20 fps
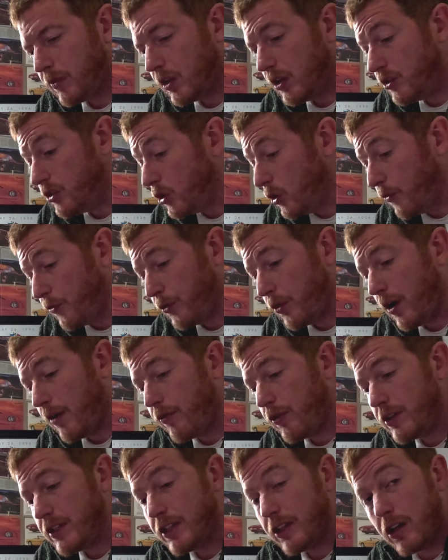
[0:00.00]
So for
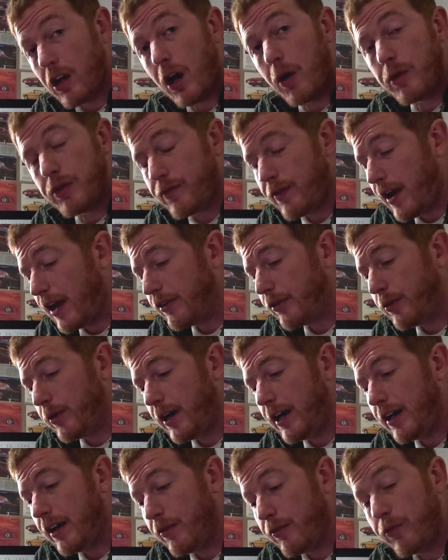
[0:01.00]
reference, the car was factory
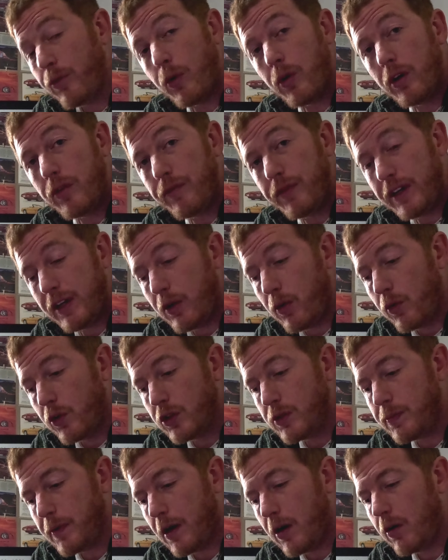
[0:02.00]
rated at 450
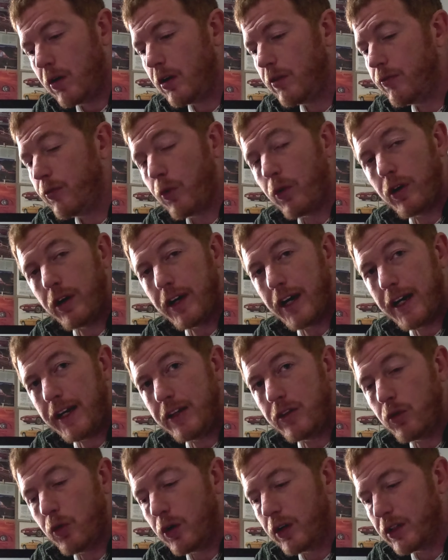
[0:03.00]
horsepower, 490
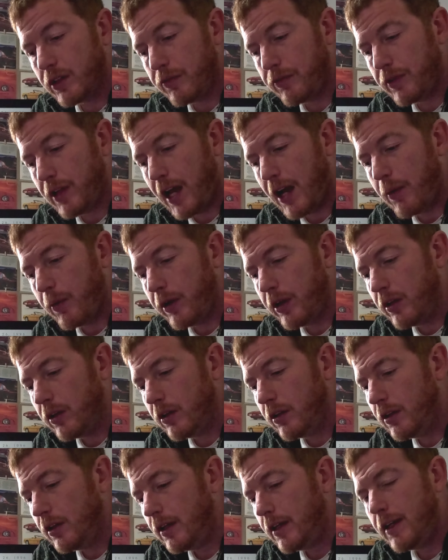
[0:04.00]
torque at the
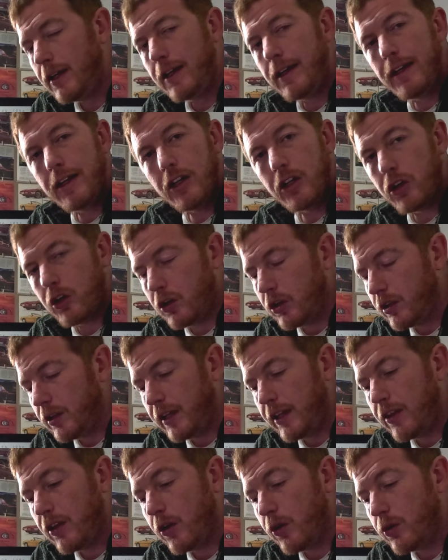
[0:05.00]
flywheel.
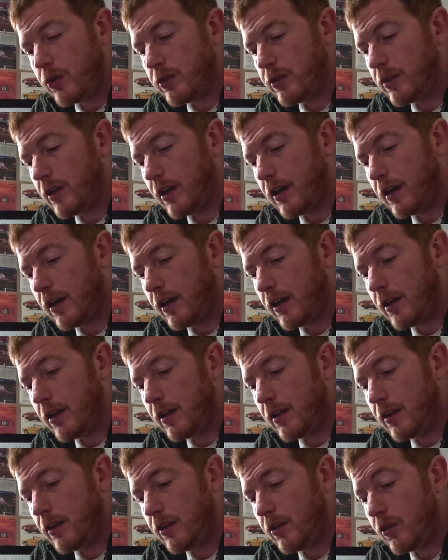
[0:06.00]
Currently, those
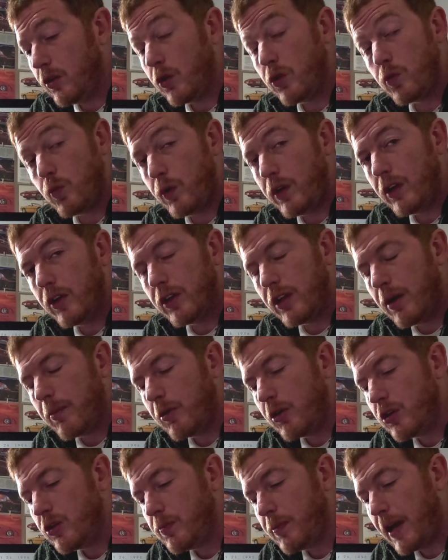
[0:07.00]
wheel
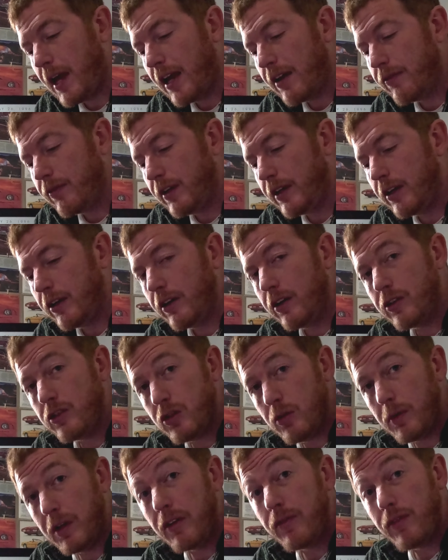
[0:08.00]
numbers back figure,
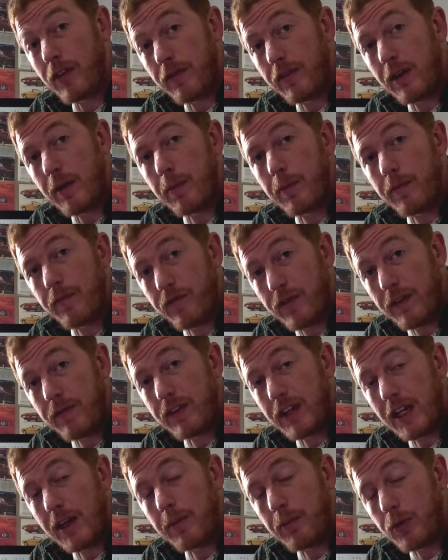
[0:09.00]
assuming 15%
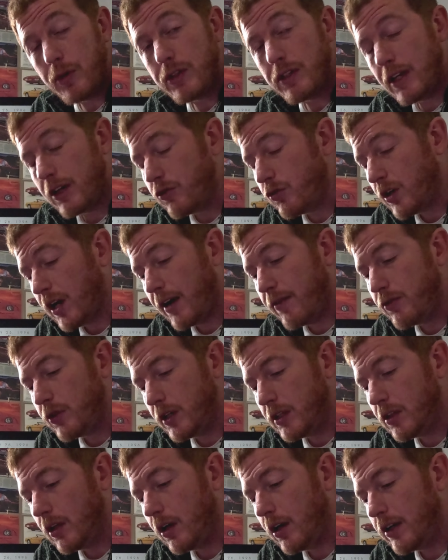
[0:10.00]

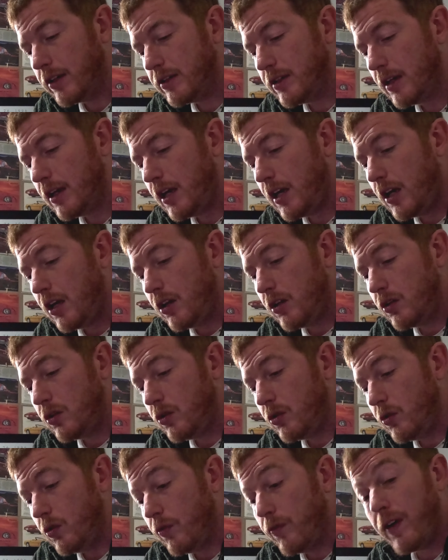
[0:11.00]
drivetrain loss,
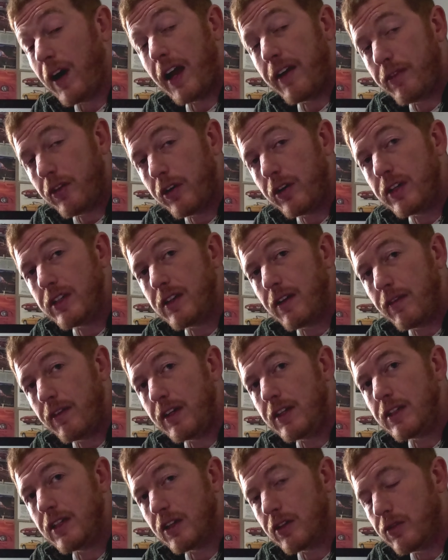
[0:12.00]
to
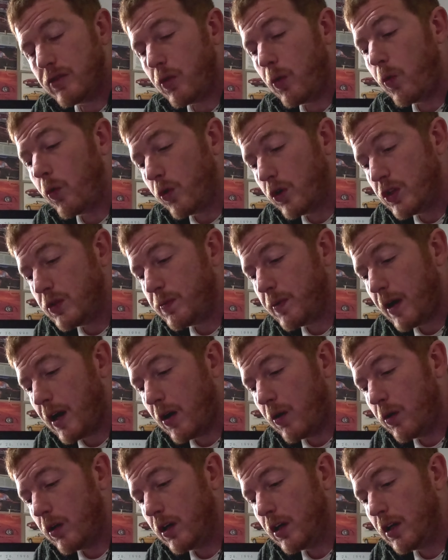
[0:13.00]
576
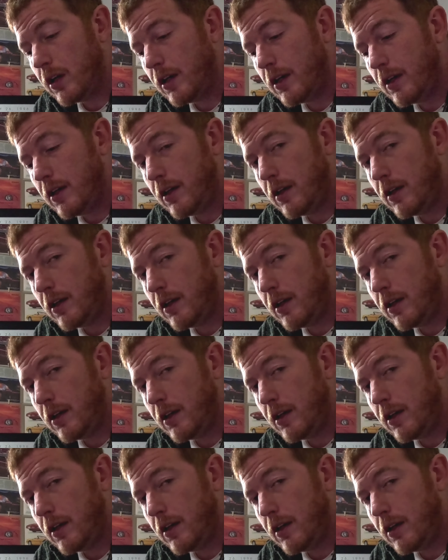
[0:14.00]
horsepower,